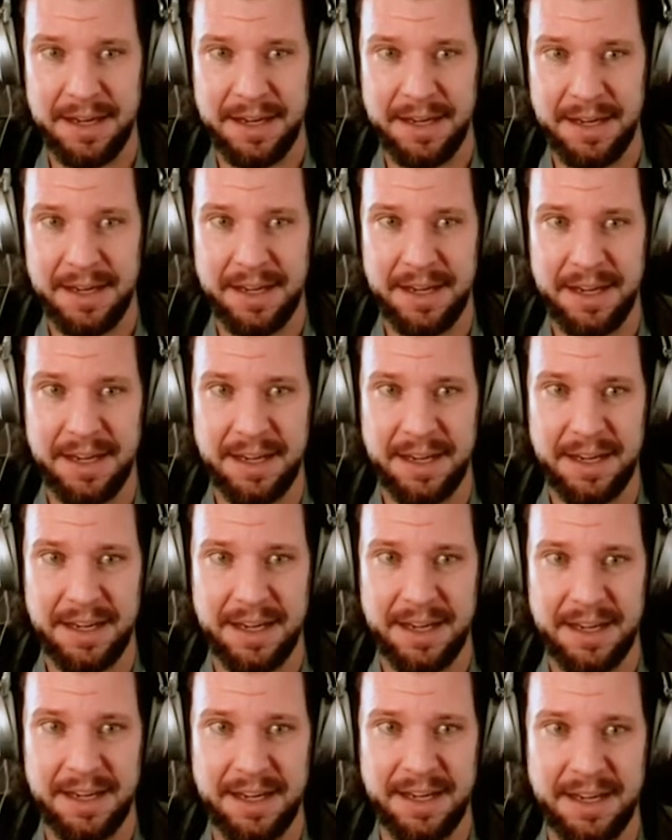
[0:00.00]

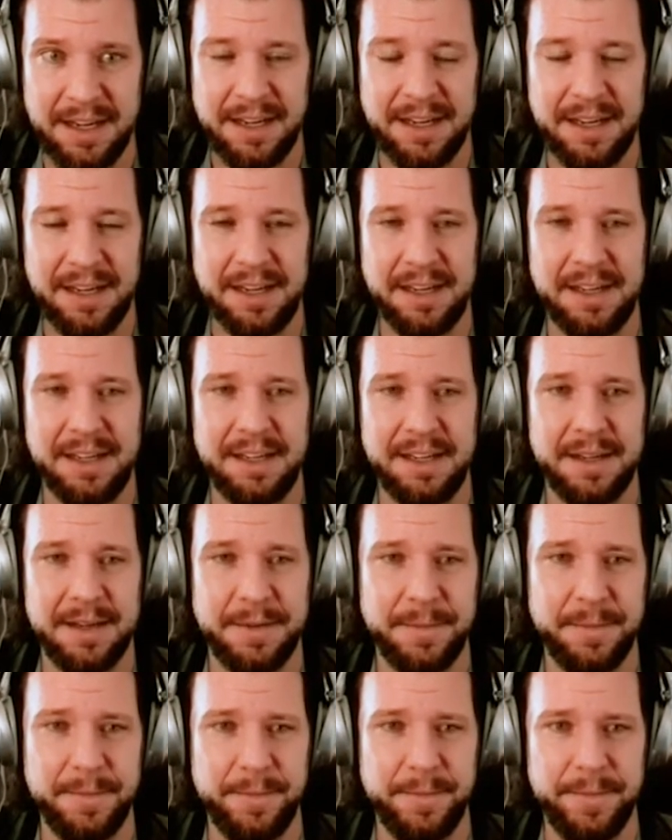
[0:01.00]

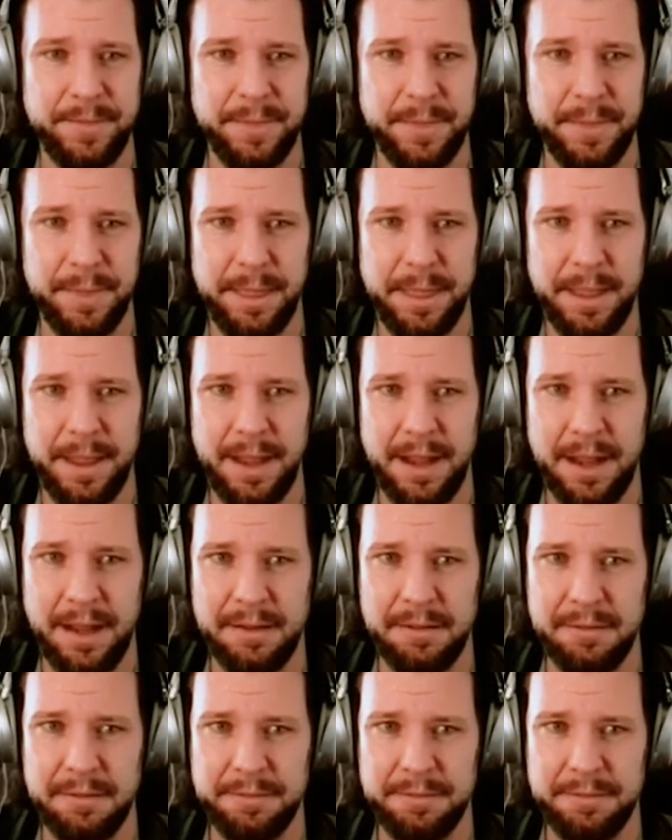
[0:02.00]
(not speaking)